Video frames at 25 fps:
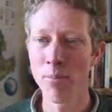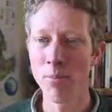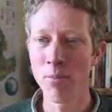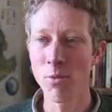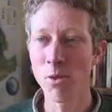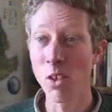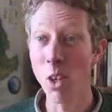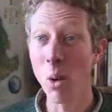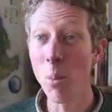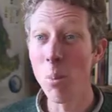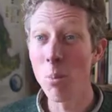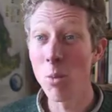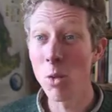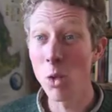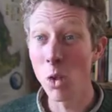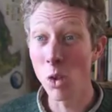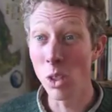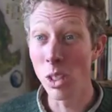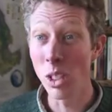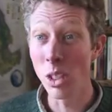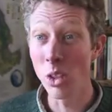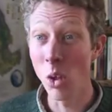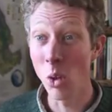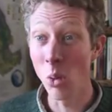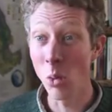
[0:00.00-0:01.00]
Some
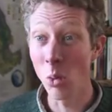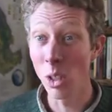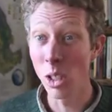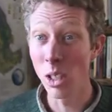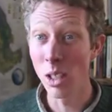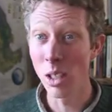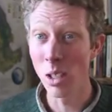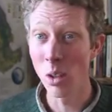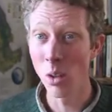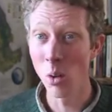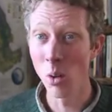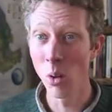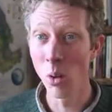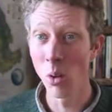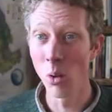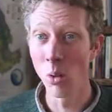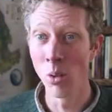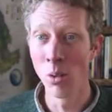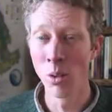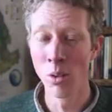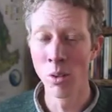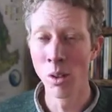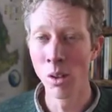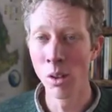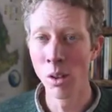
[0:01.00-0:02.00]
trees are really
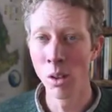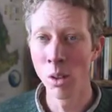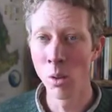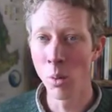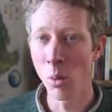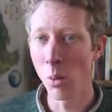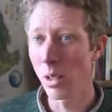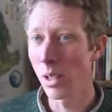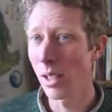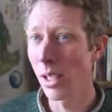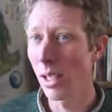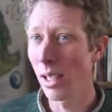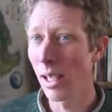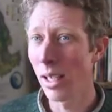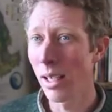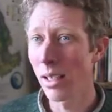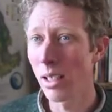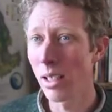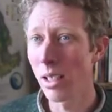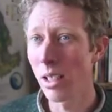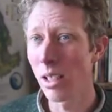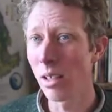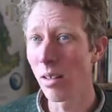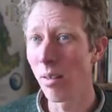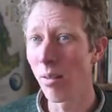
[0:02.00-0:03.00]
old. What's it
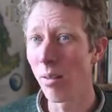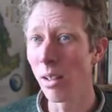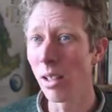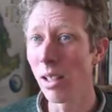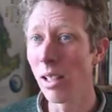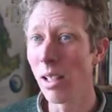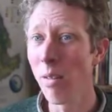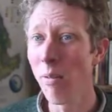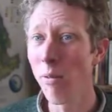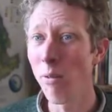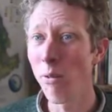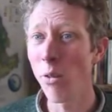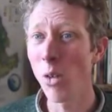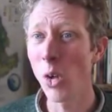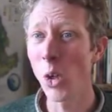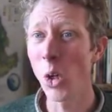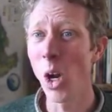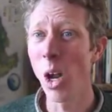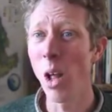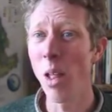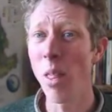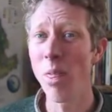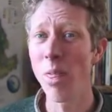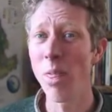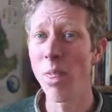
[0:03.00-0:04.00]
like to live for
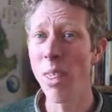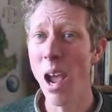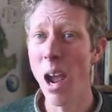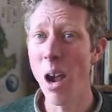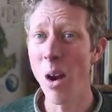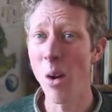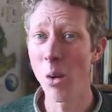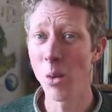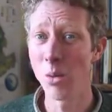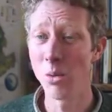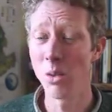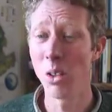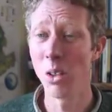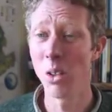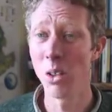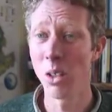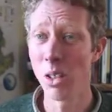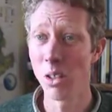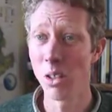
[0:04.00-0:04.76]
1,000